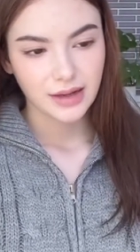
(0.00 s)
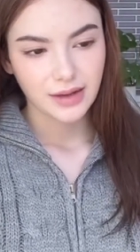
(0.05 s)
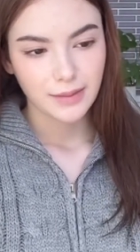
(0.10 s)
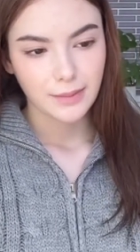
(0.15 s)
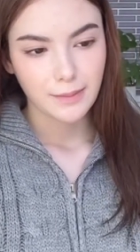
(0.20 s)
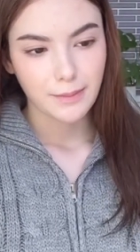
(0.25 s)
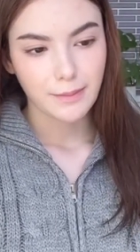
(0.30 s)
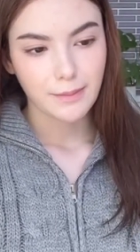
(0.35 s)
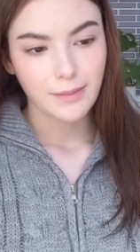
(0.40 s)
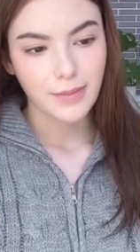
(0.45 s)

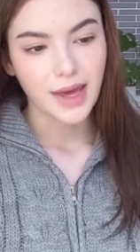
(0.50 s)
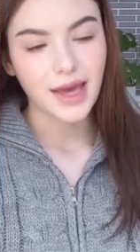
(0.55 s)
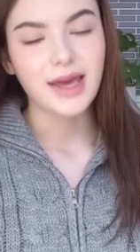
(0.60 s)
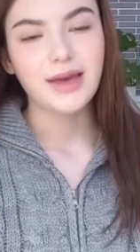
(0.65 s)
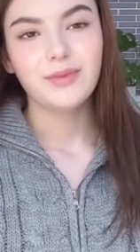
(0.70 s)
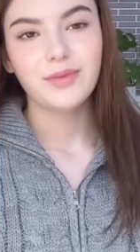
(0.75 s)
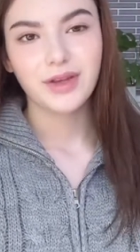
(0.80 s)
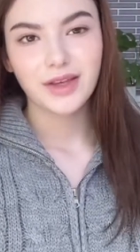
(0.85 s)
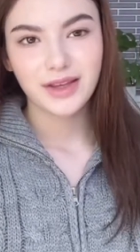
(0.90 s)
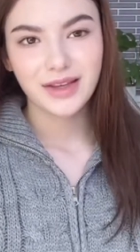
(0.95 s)

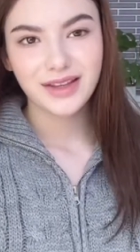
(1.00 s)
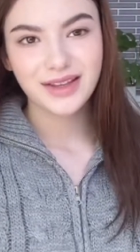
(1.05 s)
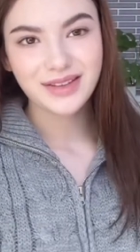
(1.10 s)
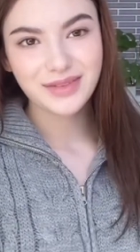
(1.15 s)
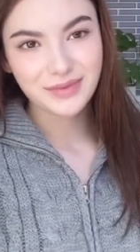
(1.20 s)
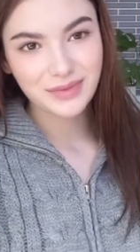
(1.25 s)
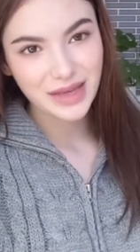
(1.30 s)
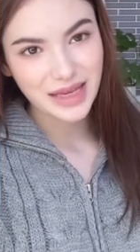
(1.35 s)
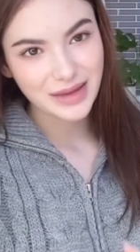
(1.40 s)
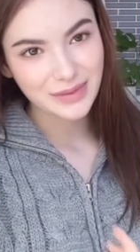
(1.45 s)
Maybe
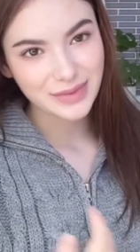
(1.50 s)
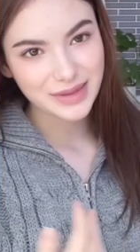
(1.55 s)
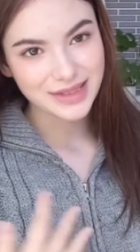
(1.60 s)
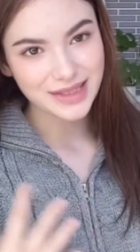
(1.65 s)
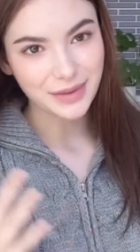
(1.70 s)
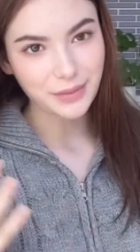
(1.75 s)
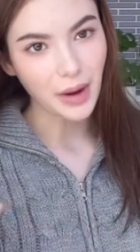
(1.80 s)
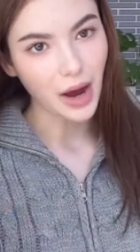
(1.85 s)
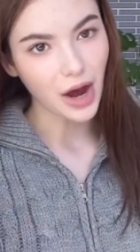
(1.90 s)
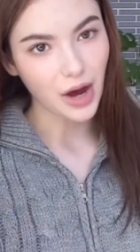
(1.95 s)

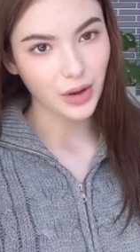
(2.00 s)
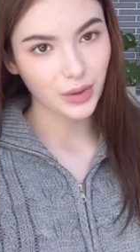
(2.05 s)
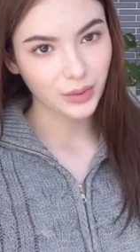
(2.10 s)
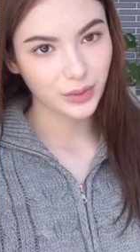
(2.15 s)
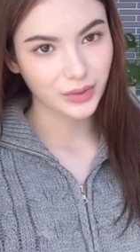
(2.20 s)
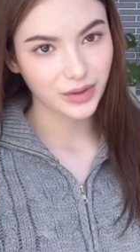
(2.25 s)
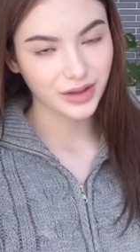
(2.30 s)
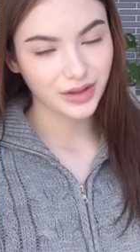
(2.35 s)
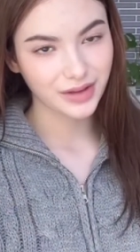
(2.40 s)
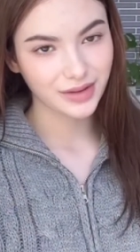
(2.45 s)
somehow
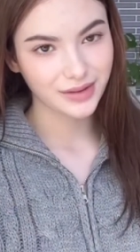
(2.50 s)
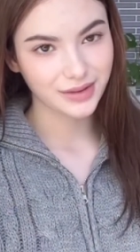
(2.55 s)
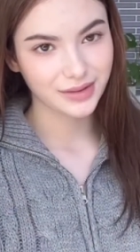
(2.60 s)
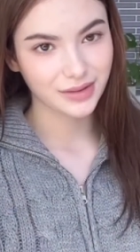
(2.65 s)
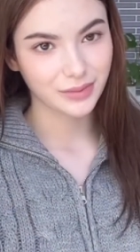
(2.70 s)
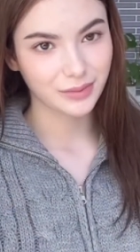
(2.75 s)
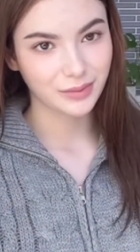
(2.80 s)
we could